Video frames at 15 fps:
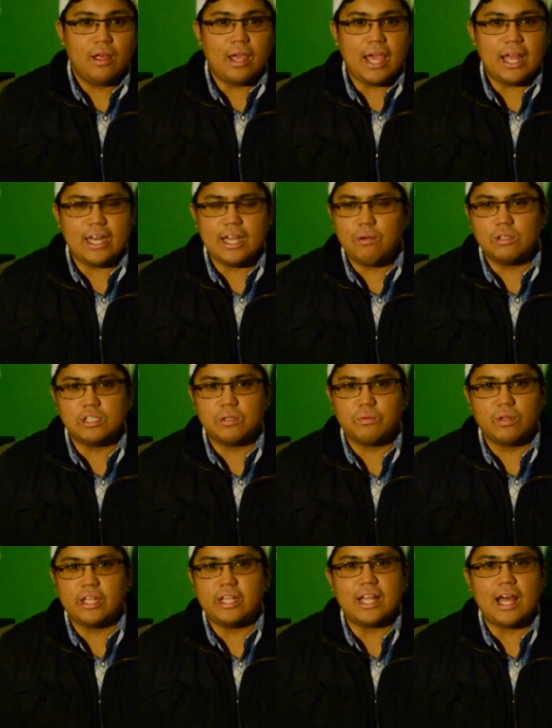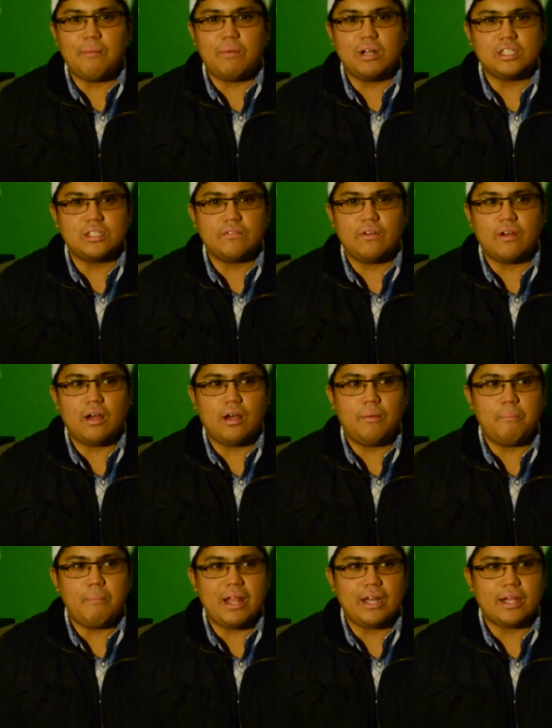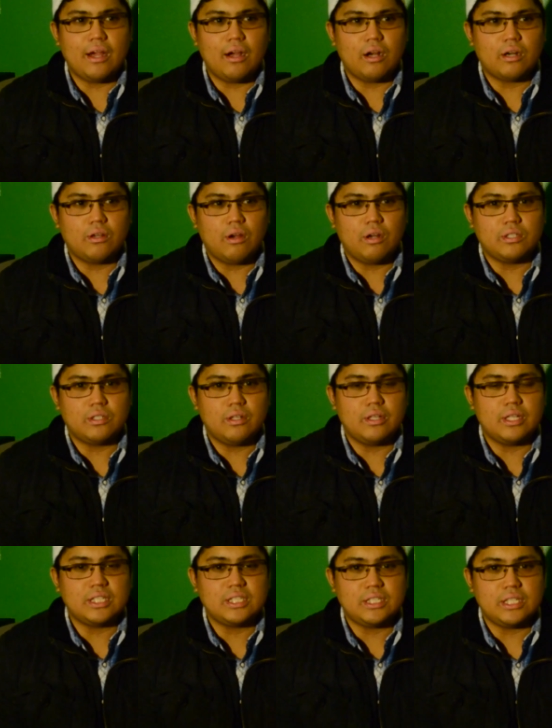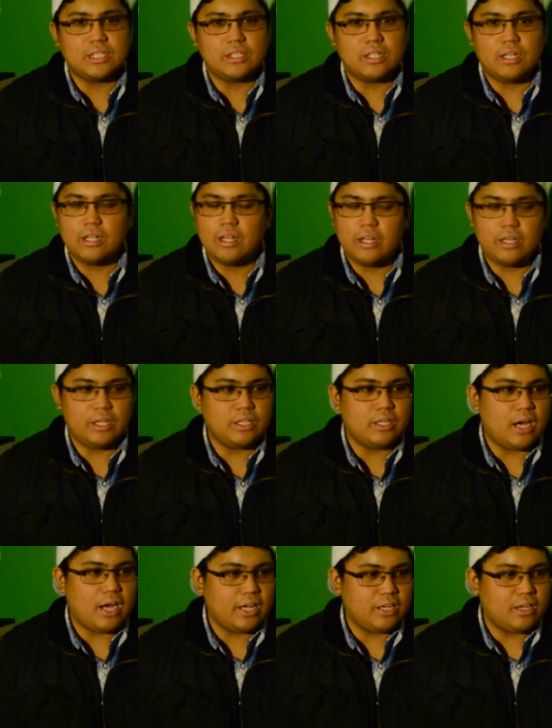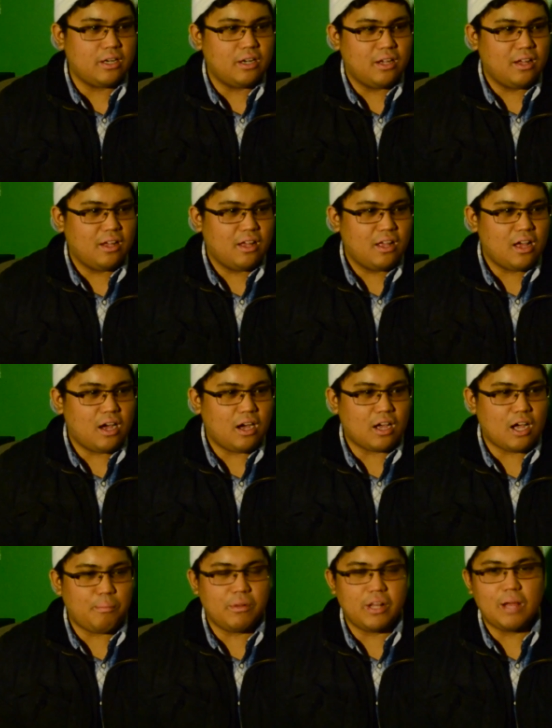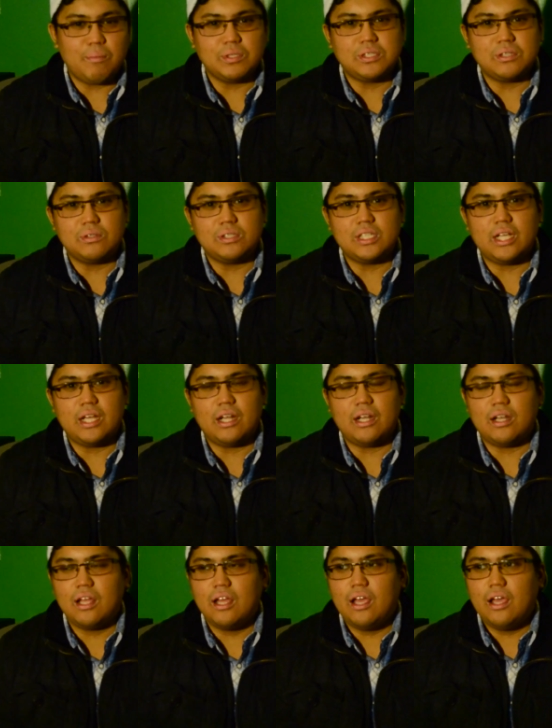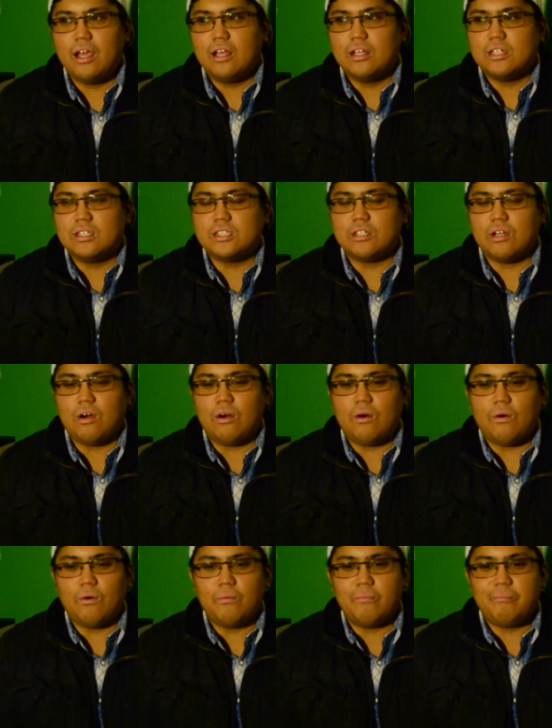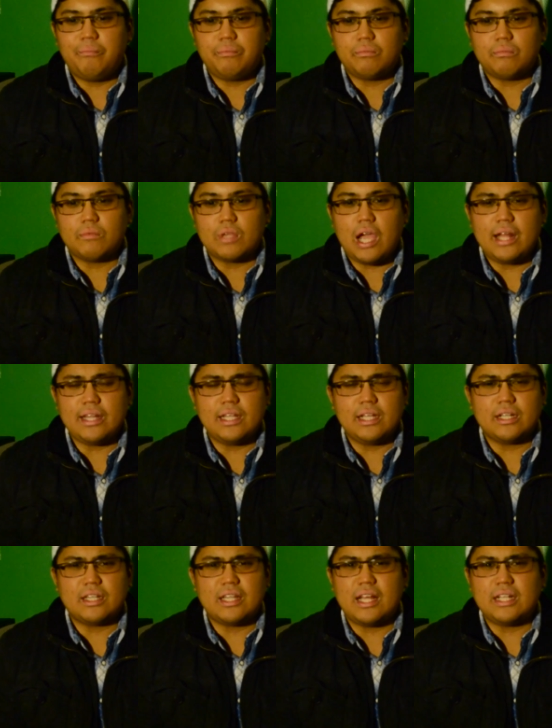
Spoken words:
and he wasn't really that much of a main character until this season, and then he died a couple episodes in. So I think